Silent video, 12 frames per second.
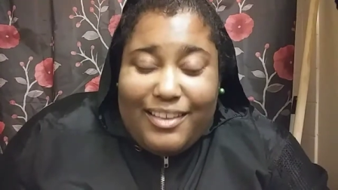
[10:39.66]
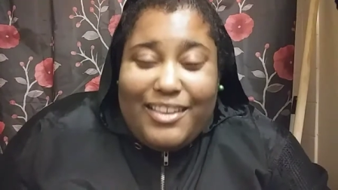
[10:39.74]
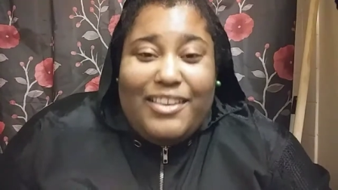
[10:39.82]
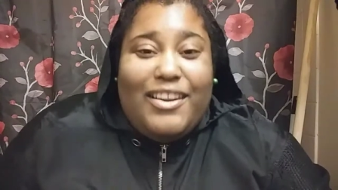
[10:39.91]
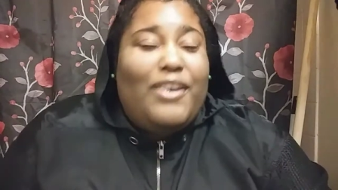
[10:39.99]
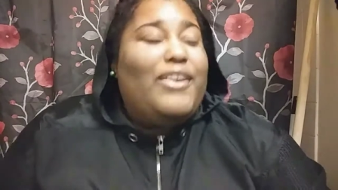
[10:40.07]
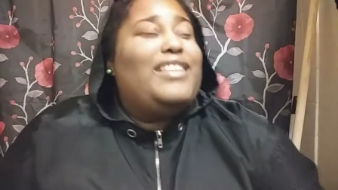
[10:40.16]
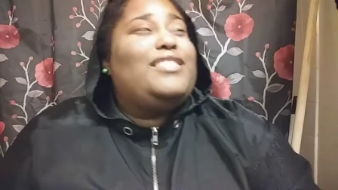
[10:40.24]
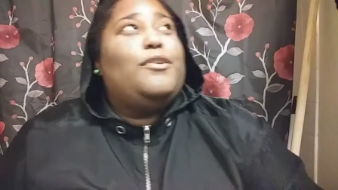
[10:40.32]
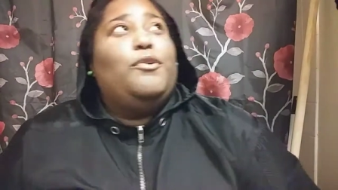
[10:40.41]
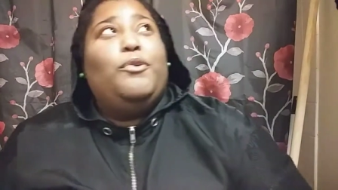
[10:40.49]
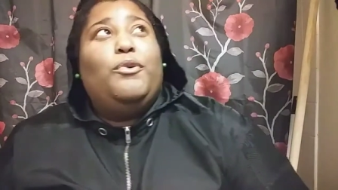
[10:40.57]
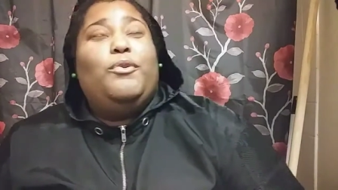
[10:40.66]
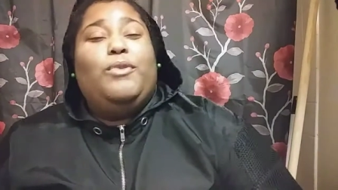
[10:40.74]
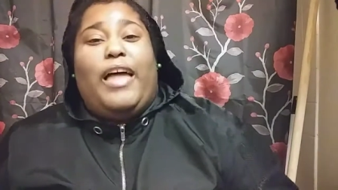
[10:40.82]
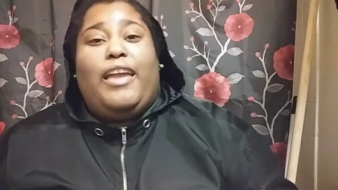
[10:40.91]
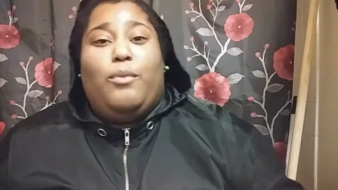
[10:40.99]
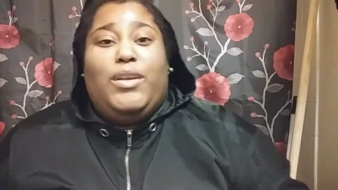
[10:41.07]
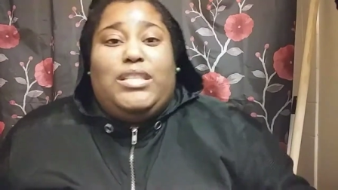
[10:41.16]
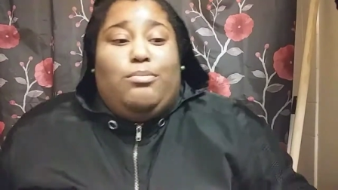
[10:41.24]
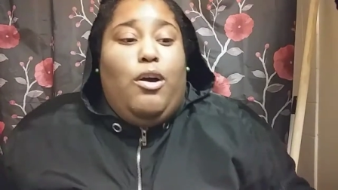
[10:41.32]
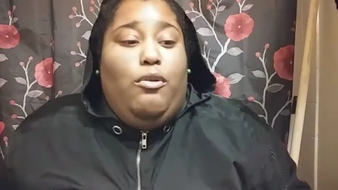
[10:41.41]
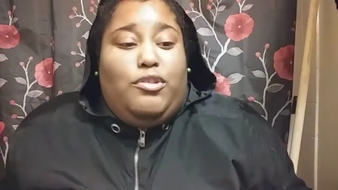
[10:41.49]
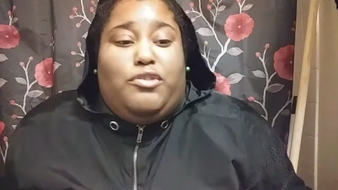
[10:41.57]
You know, it's cool. Like, we
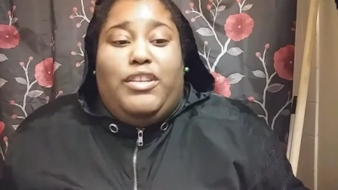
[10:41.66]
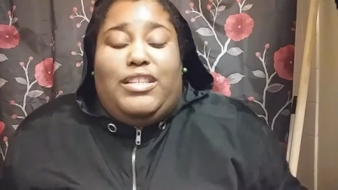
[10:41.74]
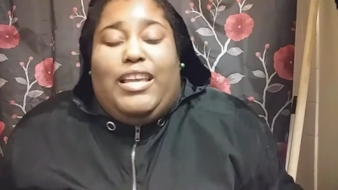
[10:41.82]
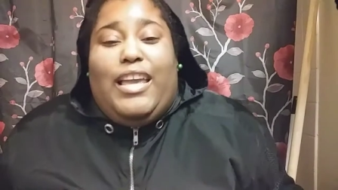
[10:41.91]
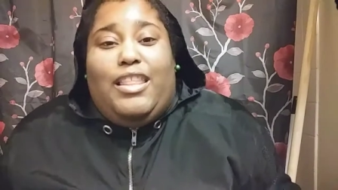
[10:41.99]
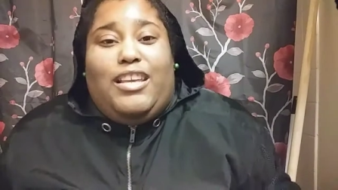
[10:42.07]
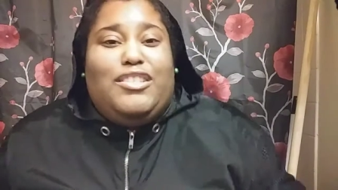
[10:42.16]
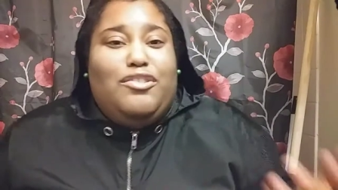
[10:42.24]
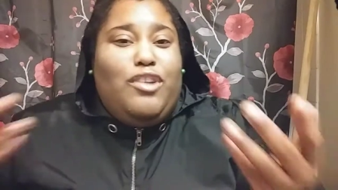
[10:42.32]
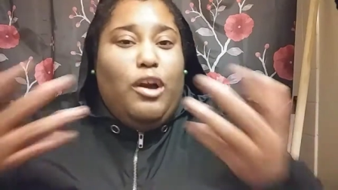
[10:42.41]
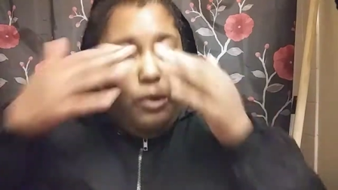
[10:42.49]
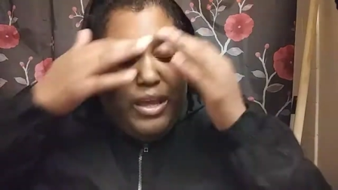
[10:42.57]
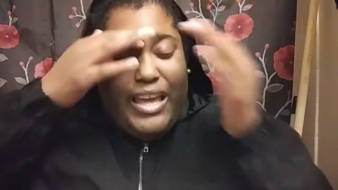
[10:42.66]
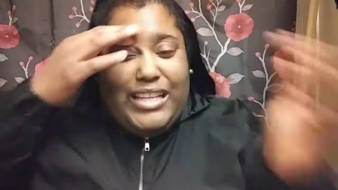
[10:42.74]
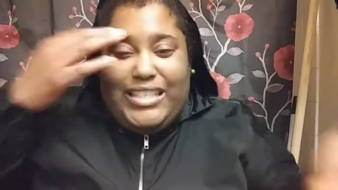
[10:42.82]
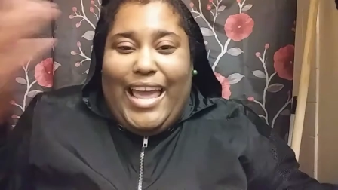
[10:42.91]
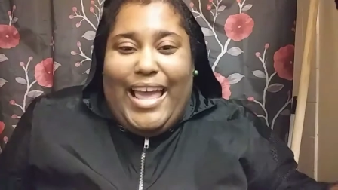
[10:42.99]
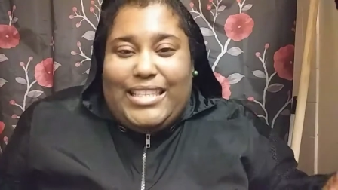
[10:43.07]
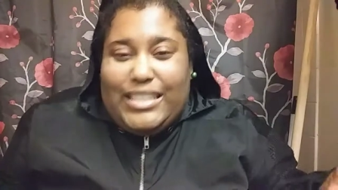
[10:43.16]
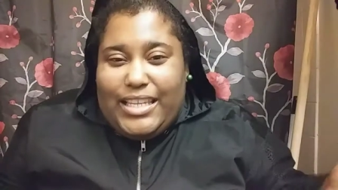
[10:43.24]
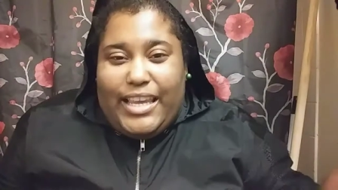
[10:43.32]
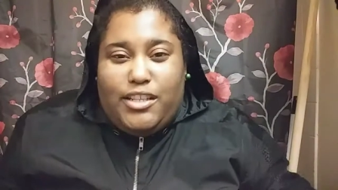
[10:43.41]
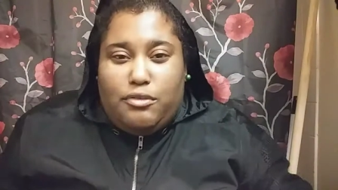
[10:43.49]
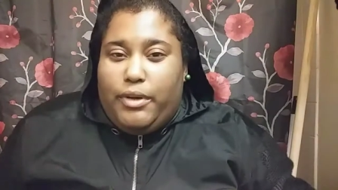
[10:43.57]
smoke, drink together. Because, you know, Jazz and
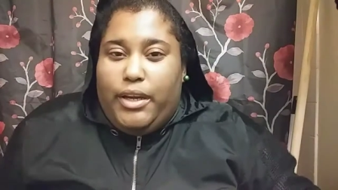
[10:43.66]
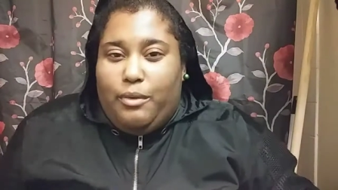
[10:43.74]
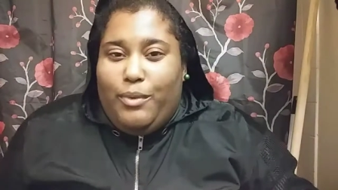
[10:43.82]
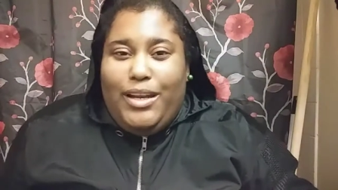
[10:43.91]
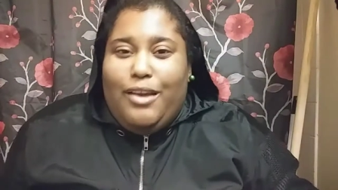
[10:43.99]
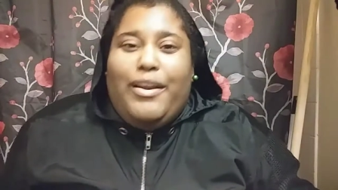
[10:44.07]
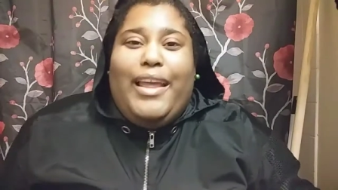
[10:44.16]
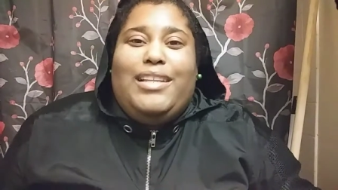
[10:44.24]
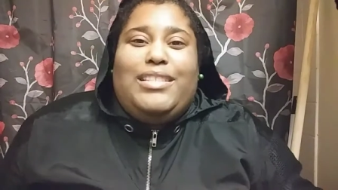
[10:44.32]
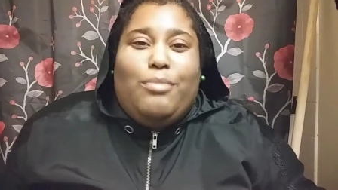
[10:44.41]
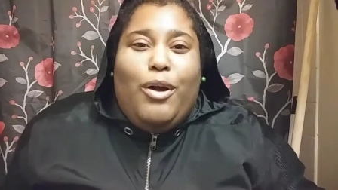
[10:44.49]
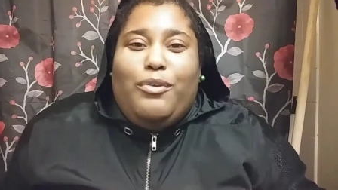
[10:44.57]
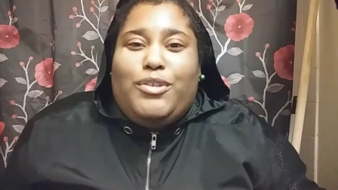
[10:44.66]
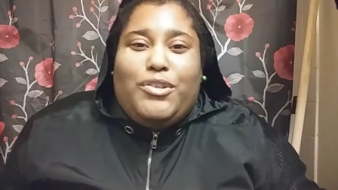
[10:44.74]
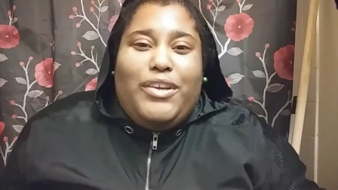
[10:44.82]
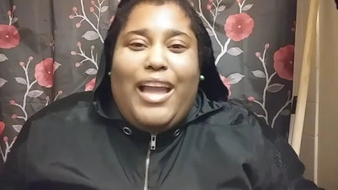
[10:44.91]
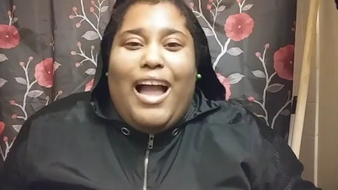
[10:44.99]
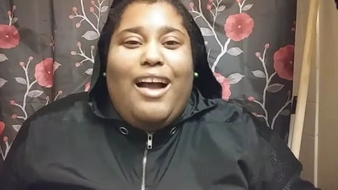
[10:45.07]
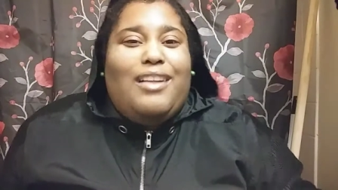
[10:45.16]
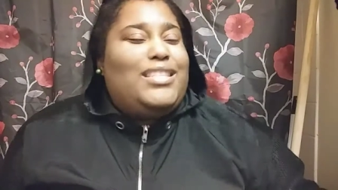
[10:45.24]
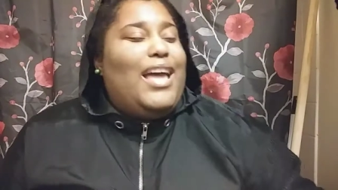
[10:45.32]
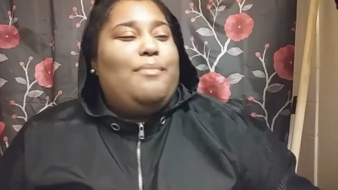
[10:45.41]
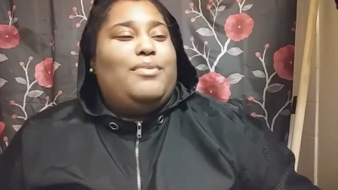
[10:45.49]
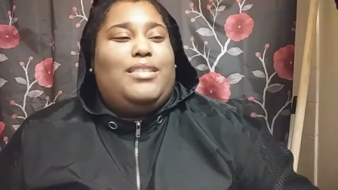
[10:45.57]
Tae drink. We know they smoke, drink, all
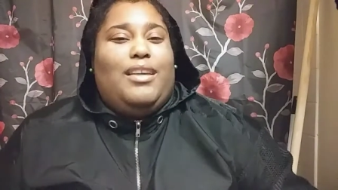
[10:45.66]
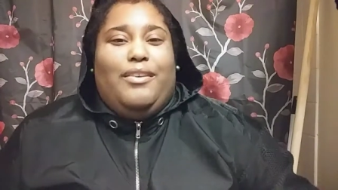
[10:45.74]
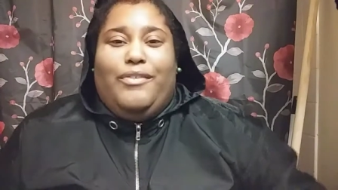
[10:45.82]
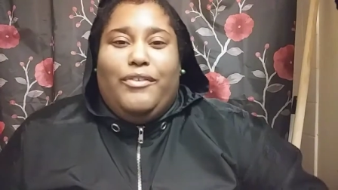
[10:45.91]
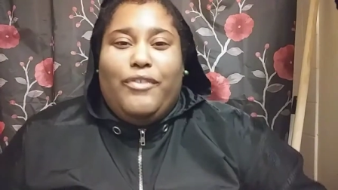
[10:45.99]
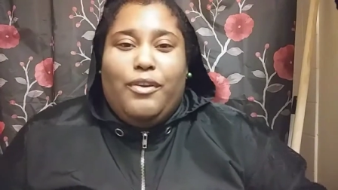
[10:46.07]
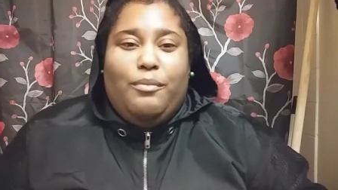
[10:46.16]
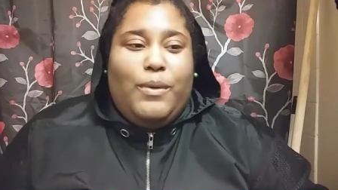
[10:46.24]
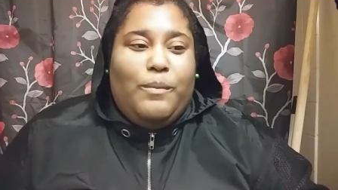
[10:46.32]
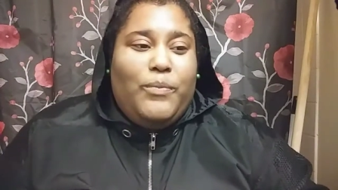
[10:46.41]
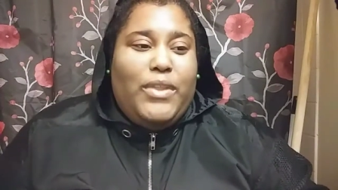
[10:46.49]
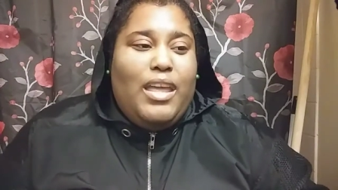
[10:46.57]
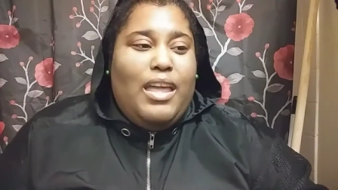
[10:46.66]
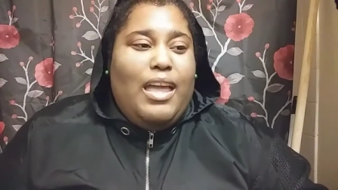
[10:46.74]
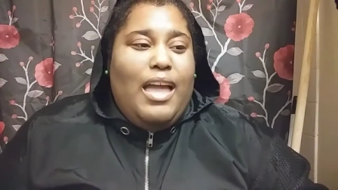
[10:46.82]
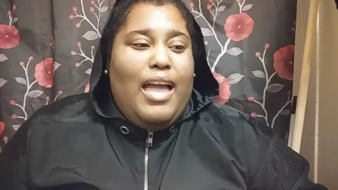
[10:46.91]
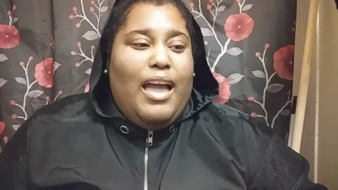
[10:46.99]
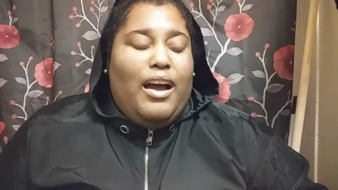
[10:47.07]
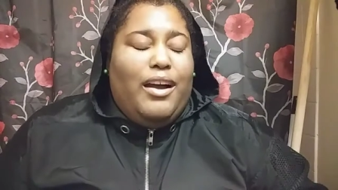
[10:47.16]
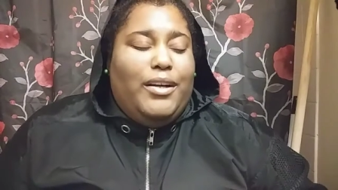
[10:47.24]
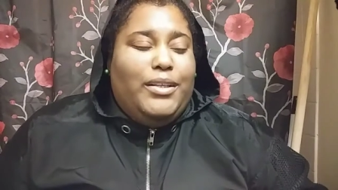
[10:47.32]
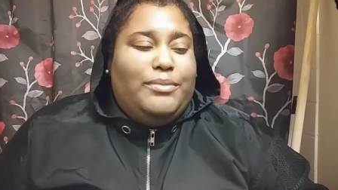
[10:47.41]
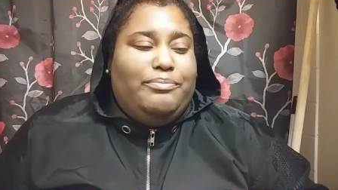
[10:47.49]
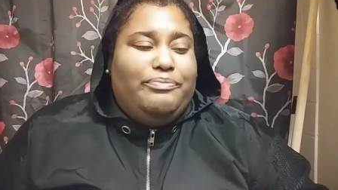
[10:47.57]
type of stuff. You feel me?
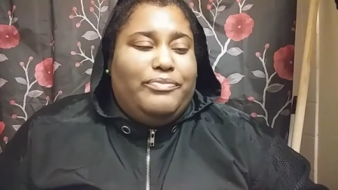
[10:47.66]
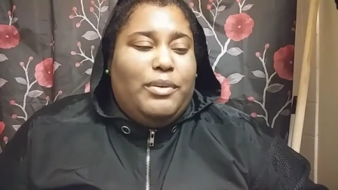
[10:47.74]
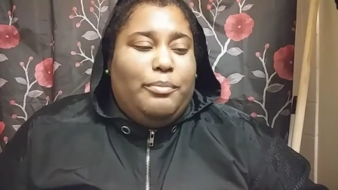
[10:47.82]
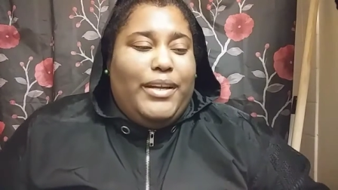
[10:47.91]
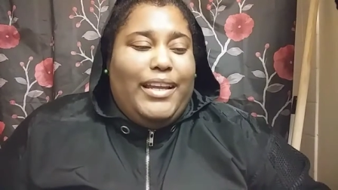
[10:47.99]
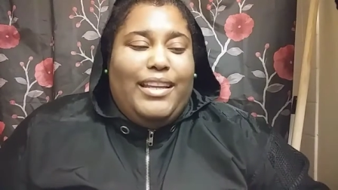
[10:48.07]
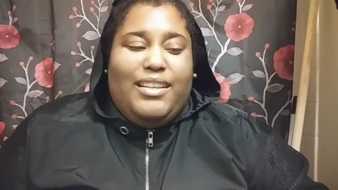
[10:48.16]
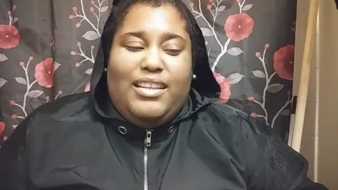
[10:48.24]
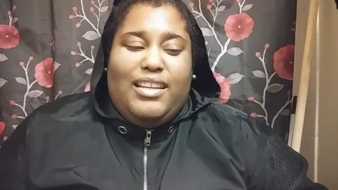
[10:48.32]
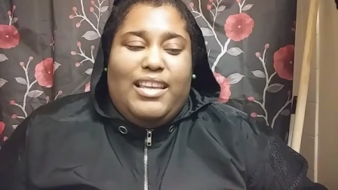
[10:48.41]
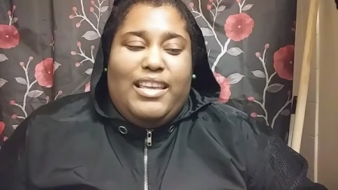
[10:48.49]
Um, but